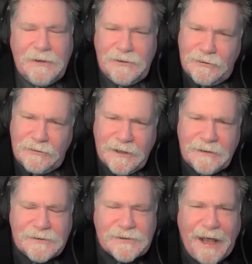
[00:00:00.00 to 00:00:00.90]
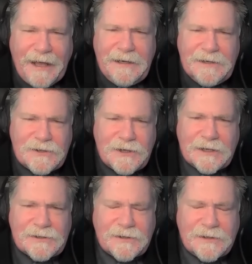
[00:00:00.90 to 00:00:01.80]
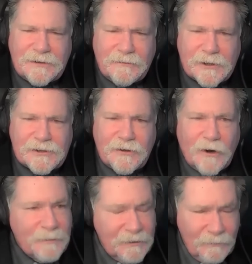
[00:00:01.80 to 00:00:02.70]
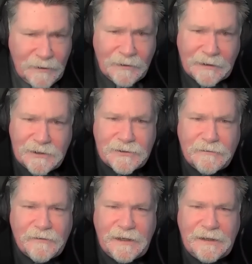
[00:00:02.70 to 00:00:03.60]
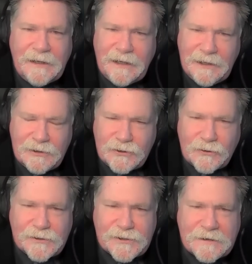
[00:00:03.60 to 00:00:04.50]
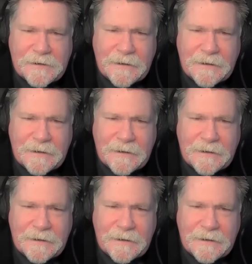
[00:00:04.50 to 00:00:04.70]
Do you think there's any chance that the Russian army will intervene in Georgia?